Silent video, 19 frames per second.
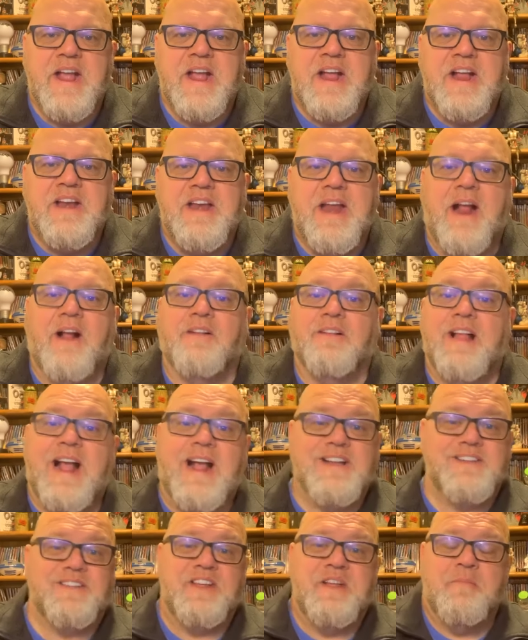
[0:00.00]
Now,
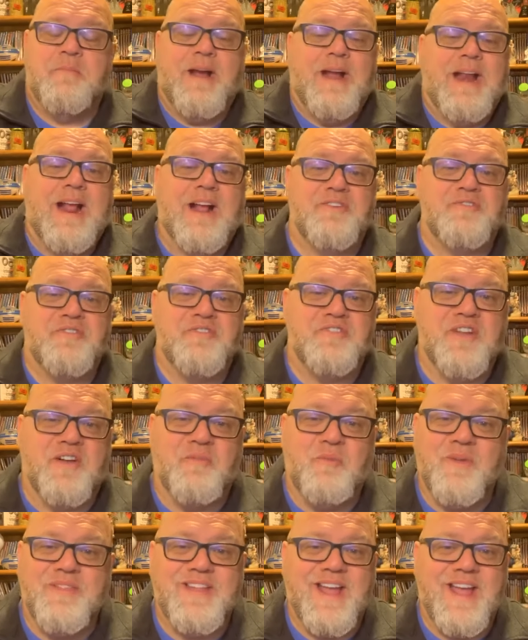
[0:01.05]
lastly, you might ask
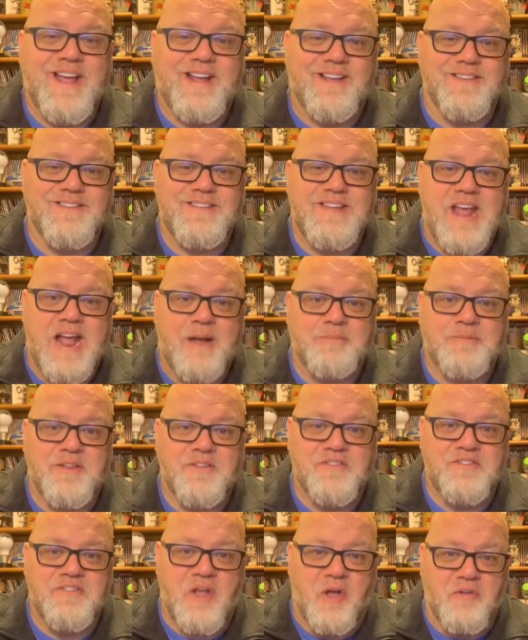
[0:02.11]
yourself, what the heck is Captain
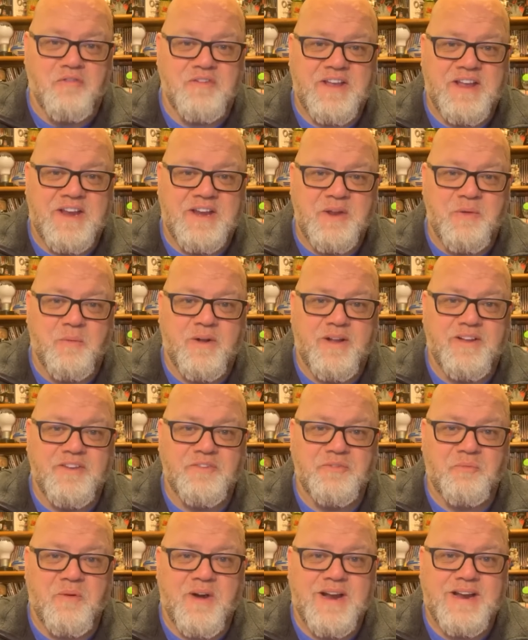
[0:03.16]
Selfie,
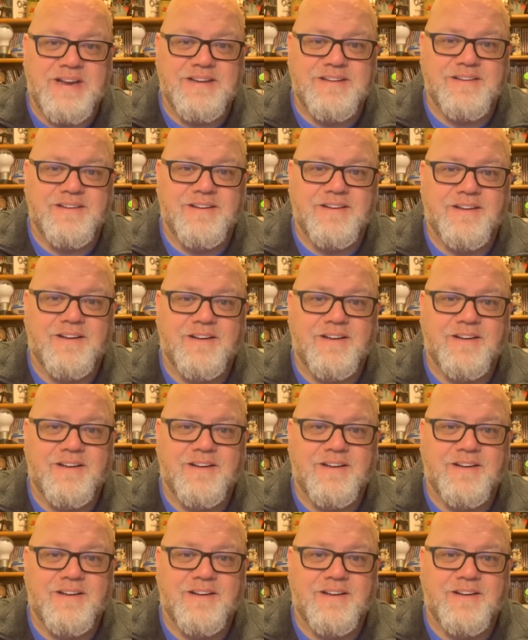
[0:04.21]
anyways, right?